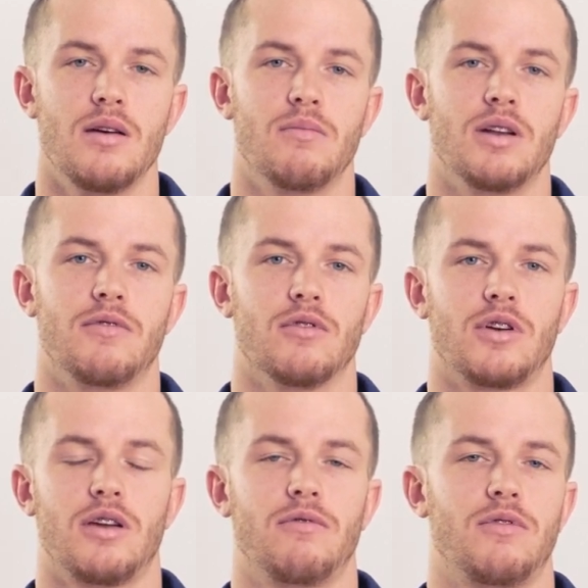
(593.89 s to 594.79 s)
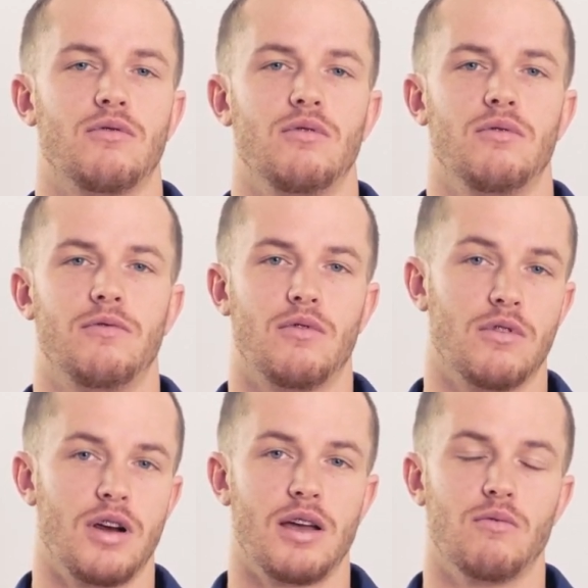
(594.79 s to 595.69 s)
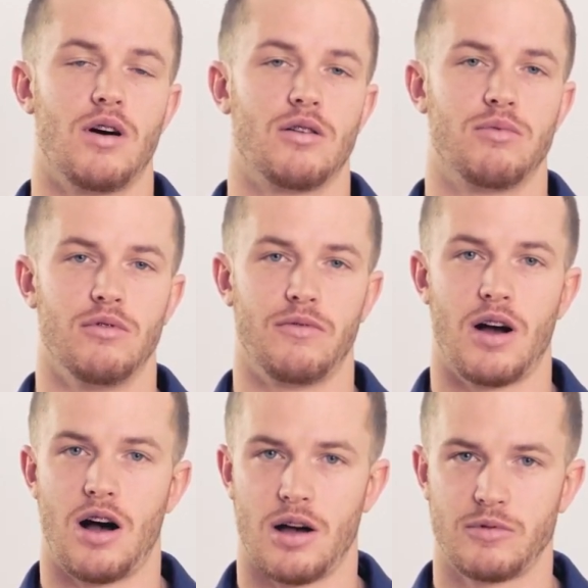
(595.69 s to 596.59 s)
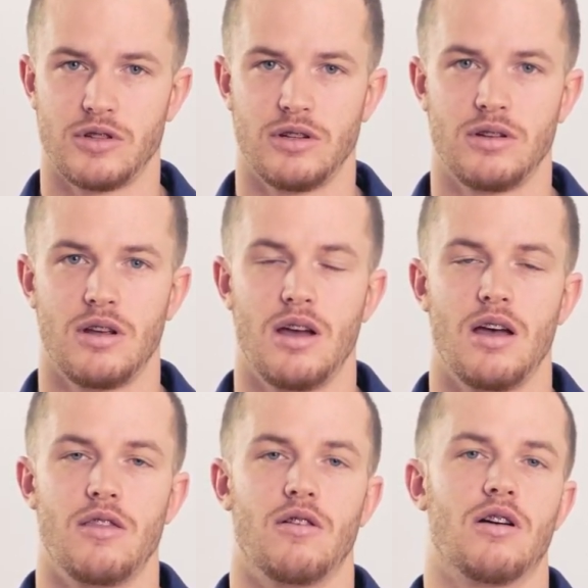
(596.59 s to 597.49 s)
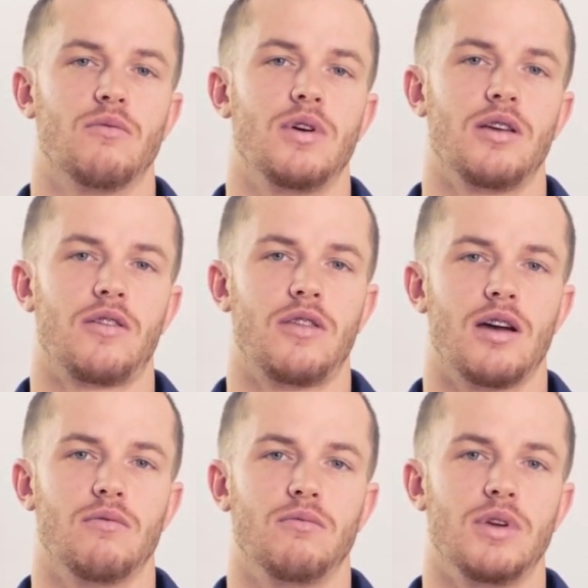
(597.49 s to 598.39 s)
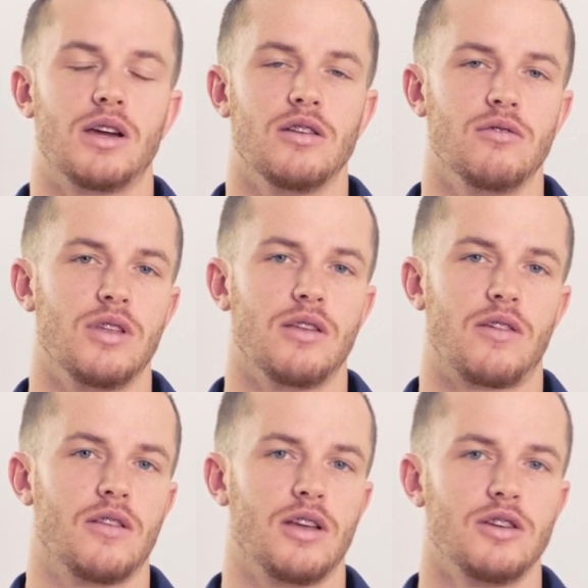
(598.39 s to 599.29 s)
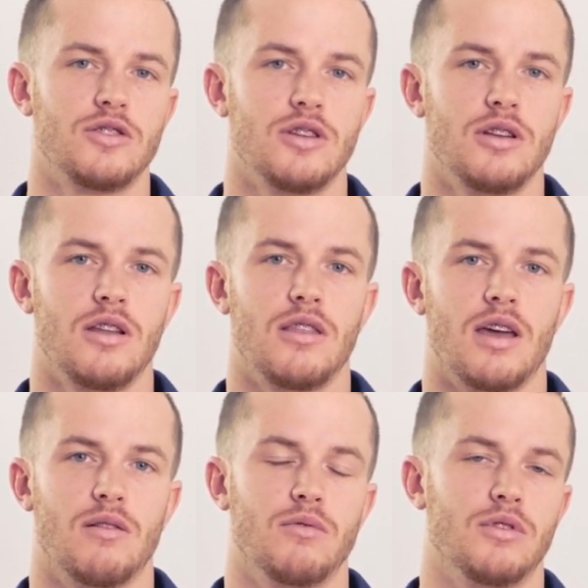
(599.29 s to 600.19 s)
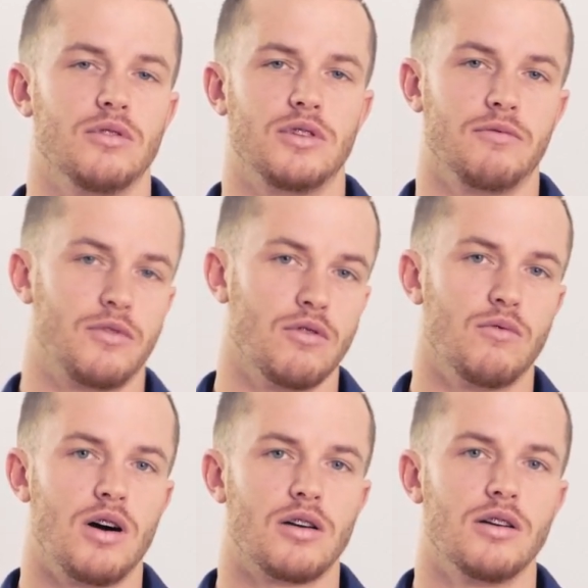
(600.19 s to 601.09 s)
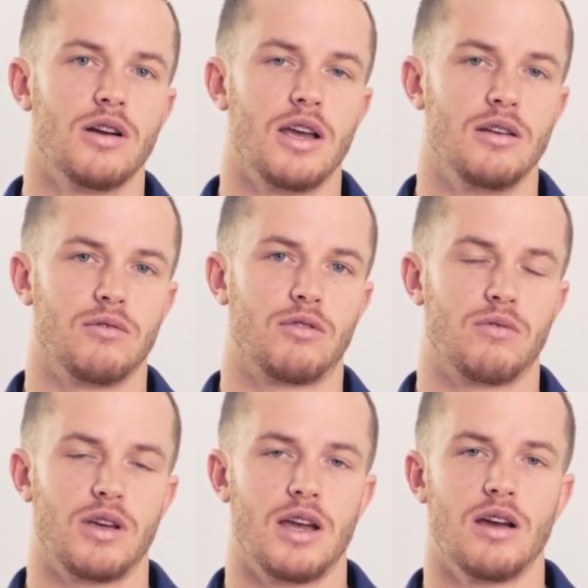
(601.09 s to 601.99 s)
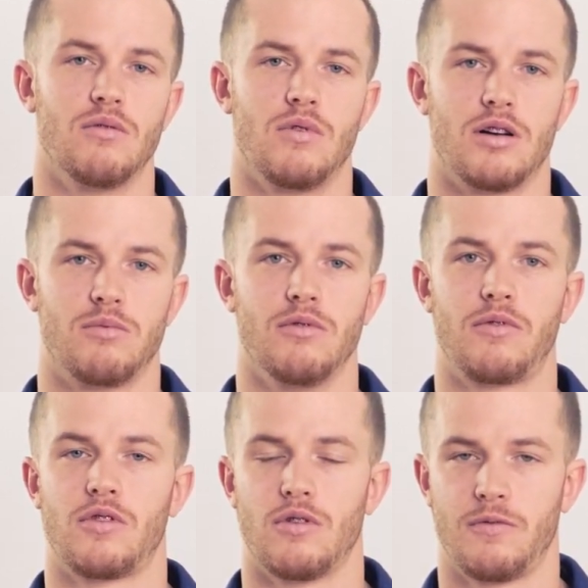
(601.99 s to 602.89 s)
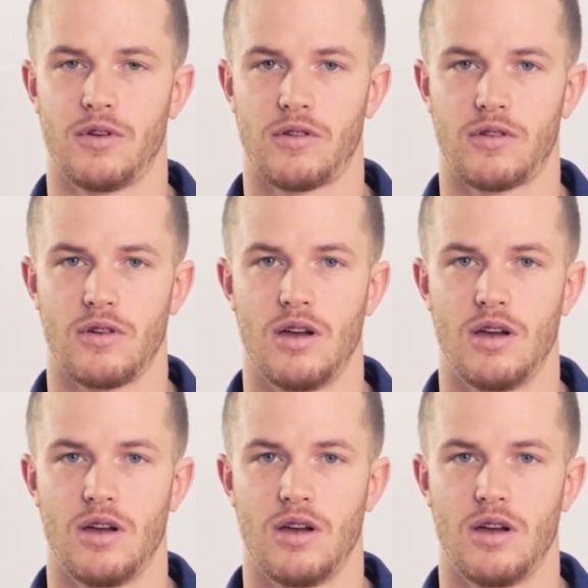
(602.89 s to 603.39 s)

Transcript: But if you're looking for a waterproof option, there are ways that we can do the installation that will divert water and create a waterproof surface.